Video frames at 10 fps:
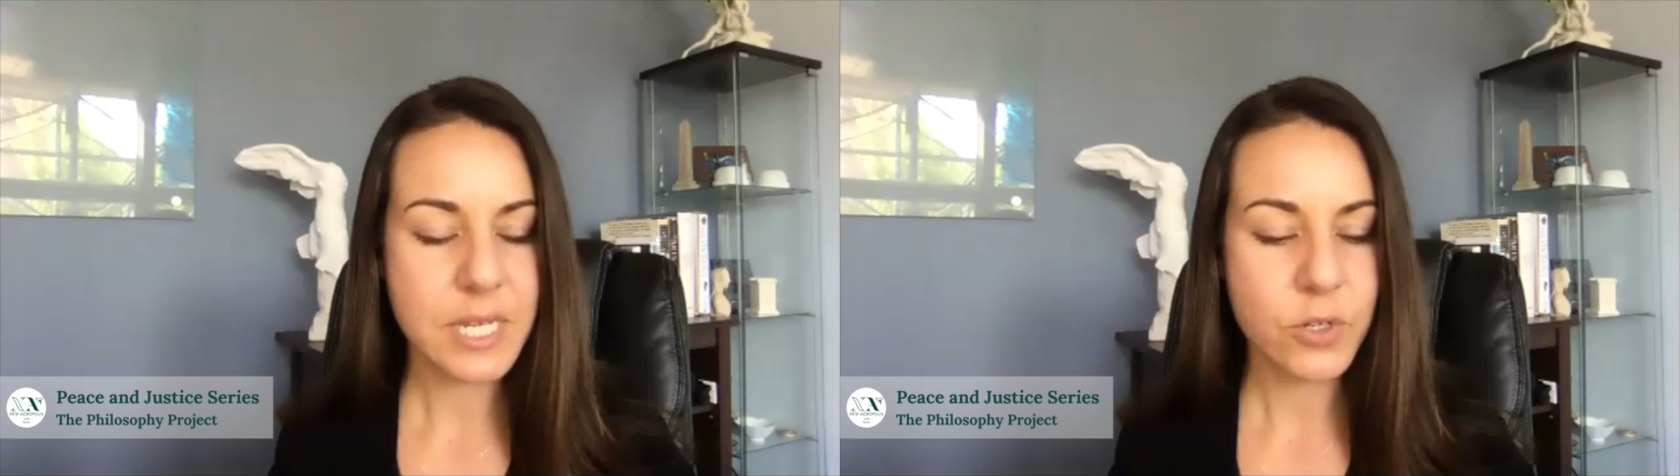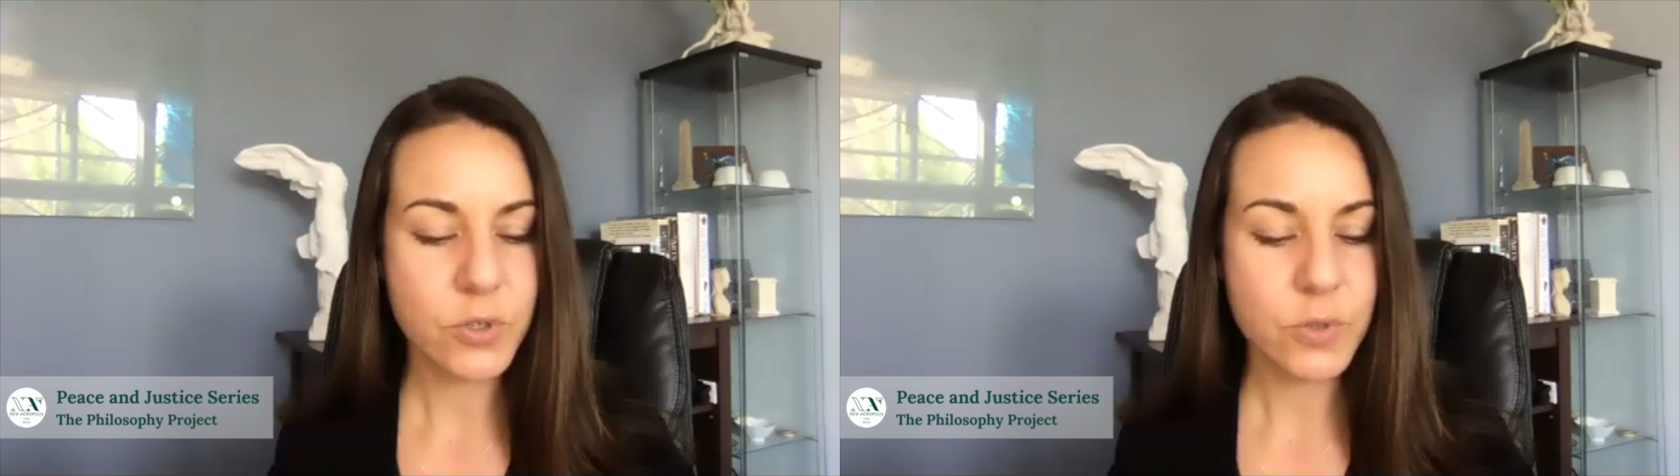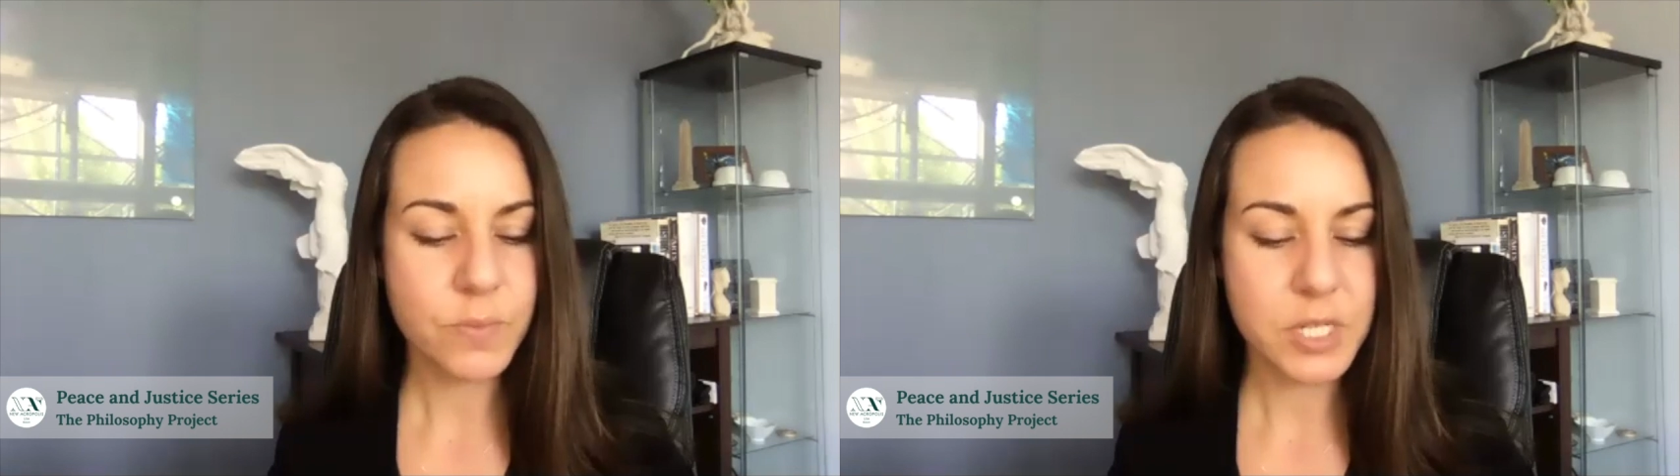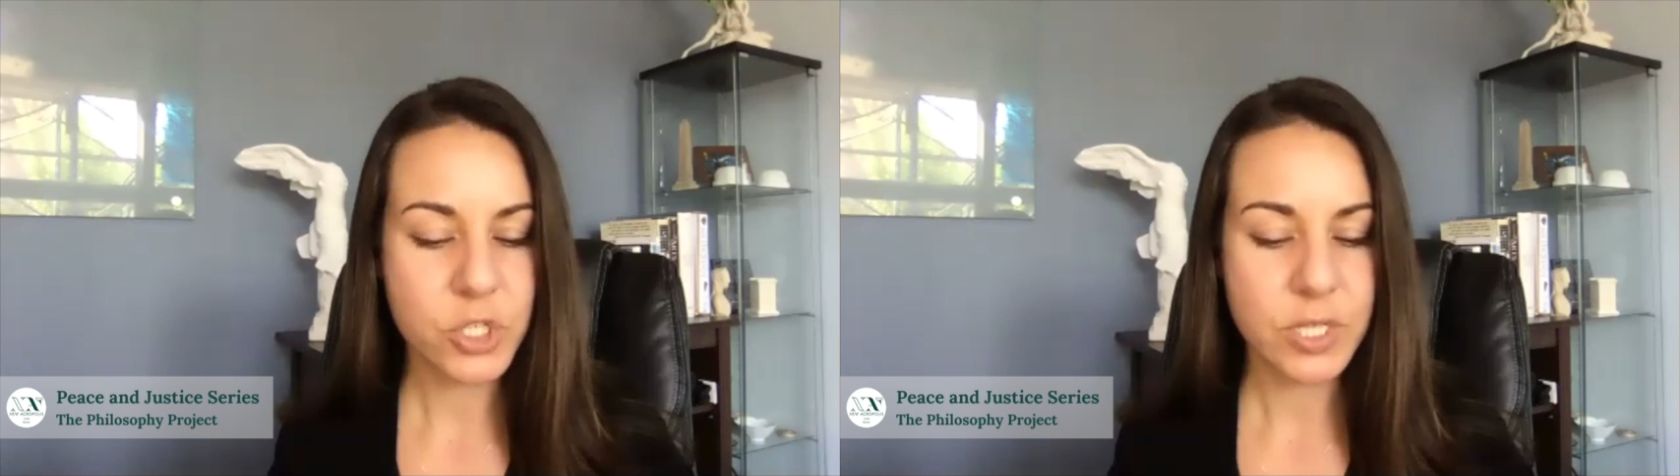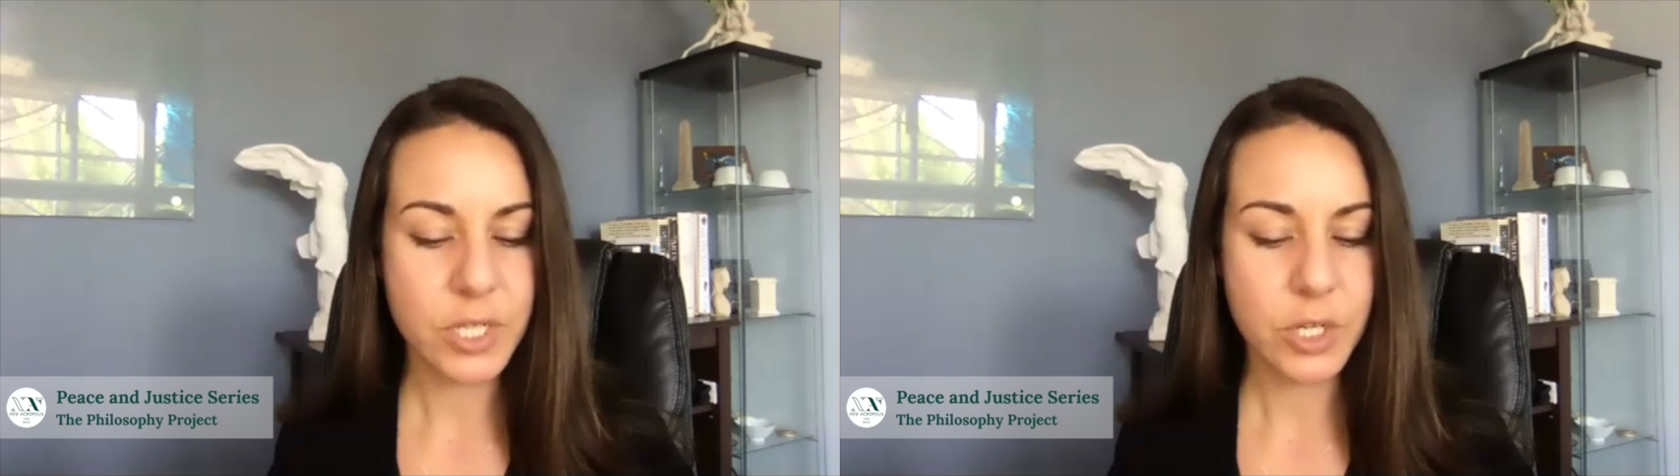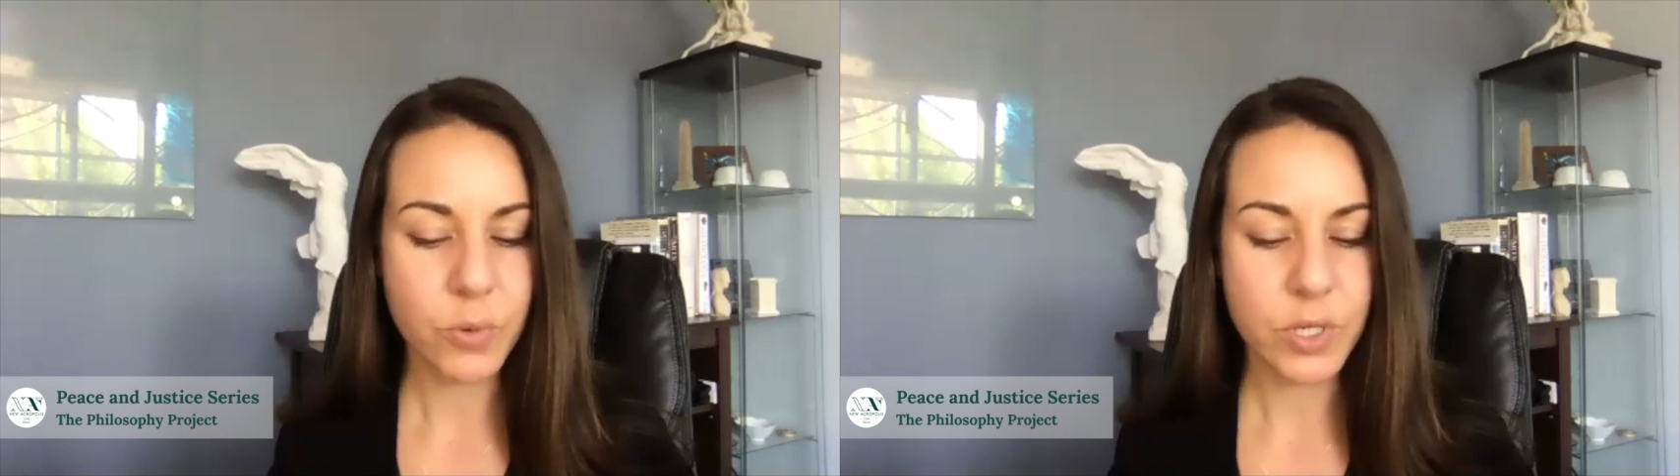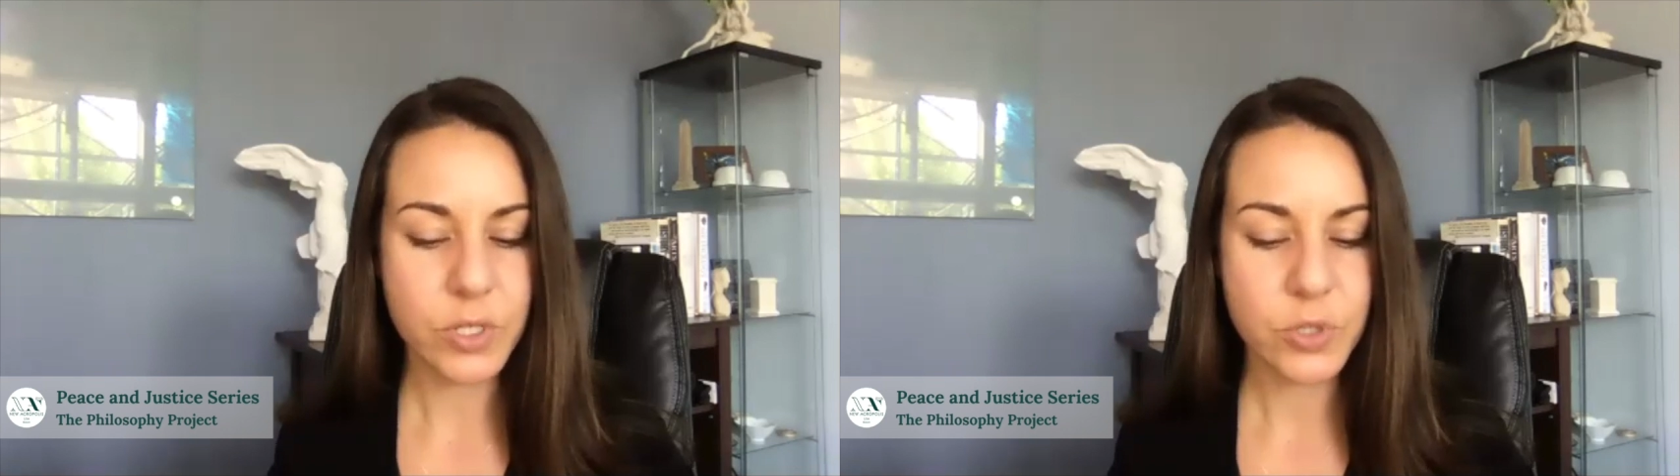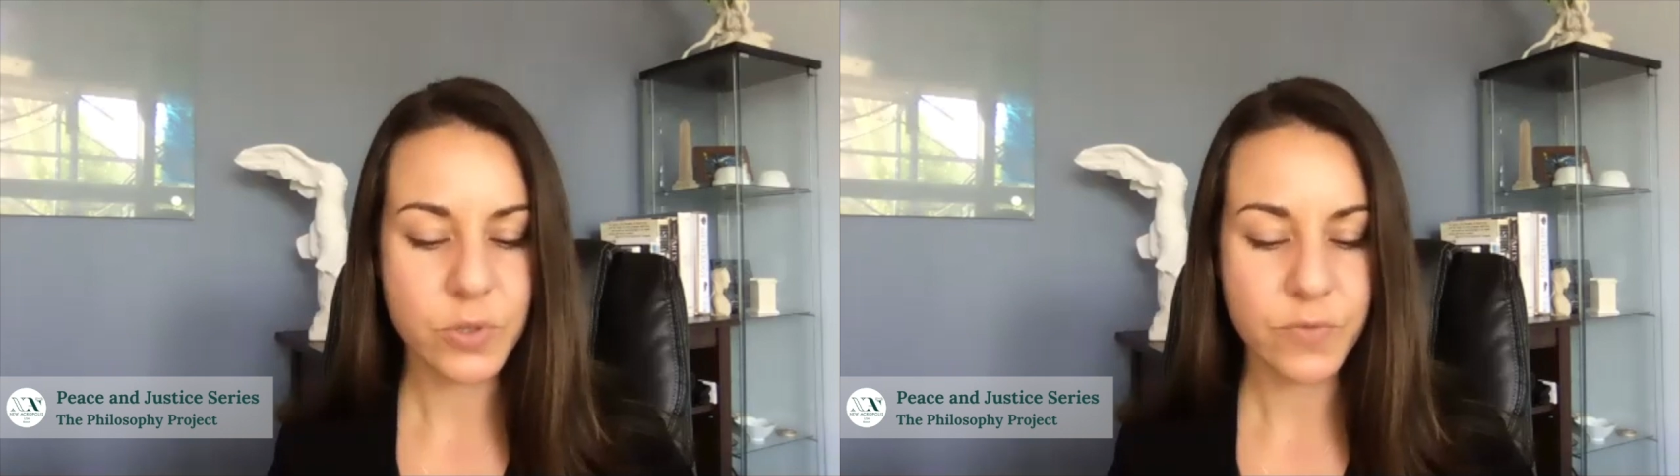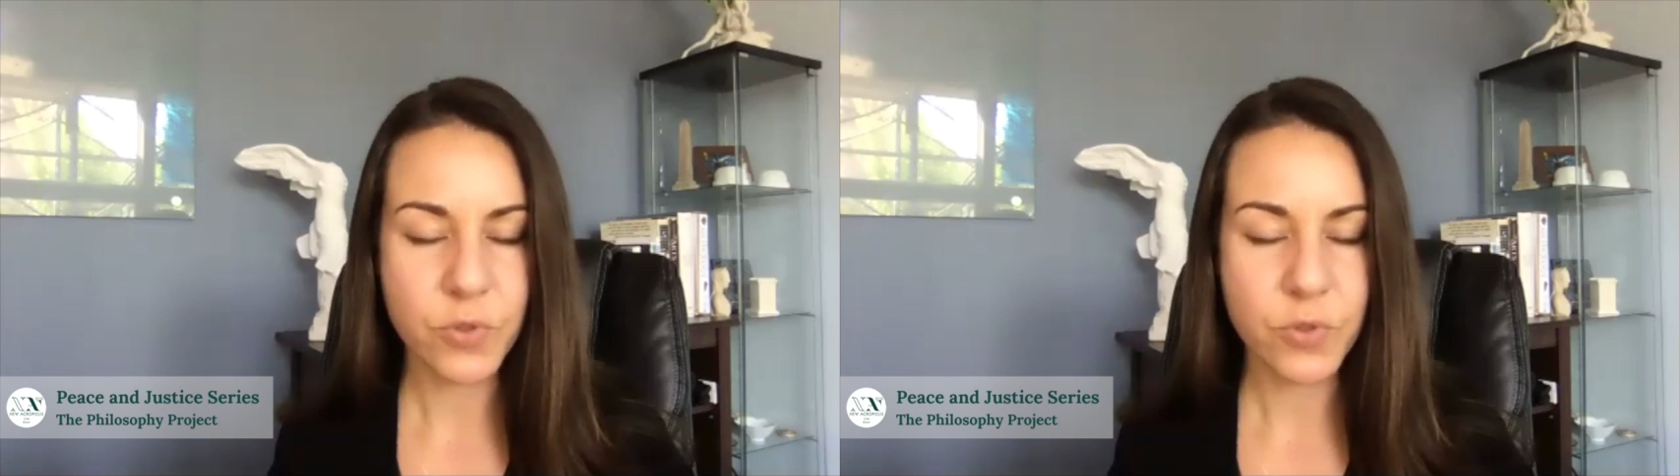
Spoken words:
I know you mentioned there were sort of